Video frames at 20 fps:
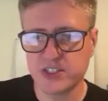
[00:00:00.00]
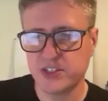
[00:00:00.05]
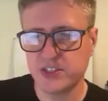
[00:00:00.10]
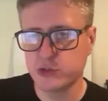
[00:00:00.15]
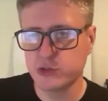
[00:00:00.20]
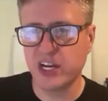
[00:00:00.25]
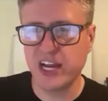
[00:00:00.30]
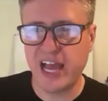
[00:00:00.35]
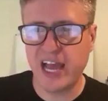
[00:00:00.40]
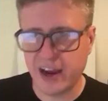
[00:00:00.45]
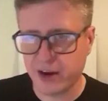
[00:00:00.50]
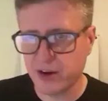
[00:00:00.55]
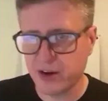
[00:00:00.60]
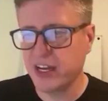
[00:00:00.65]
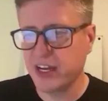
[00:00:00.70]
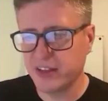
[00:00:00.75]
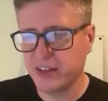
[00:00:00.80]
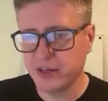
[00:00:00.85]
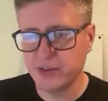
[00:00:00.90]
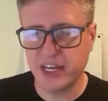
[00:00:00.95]
They're trying to
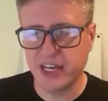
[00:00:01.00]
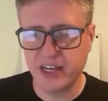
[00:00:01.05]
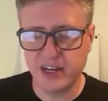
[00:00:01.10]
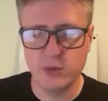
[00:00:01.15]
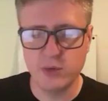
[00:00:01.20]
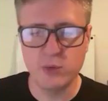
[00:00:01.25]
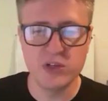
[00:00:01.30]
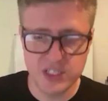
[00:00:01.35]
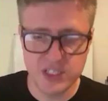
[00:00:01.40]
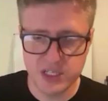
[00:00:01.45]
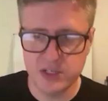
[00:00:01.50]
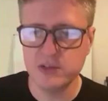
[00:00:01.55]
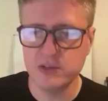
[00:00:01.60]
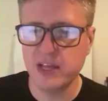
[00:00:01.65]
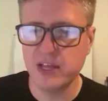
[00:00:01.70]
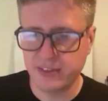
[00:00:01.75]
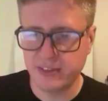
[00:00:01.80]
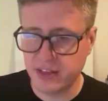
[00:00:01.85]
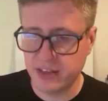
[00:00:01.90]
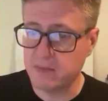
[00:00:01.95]
aggregate their data. And once they do
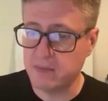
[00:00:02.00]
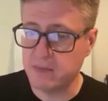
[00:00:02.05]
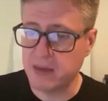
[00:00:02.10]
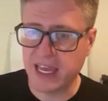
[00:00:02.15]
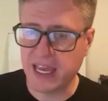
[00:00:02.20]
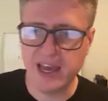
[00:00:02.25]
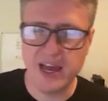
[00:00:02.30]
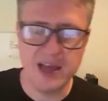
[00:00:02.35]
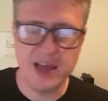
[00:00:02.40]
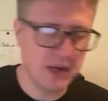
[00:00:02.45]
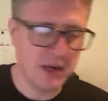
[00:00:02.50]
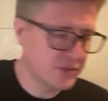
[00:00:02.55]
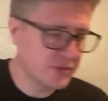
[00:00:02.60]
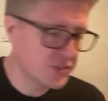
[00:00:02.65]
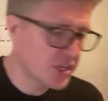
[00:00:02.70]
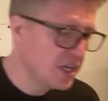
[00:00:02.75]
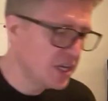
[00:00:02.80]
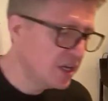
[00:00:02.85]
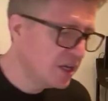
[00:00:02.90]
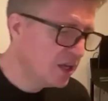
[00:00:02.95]
that, then they make AI models.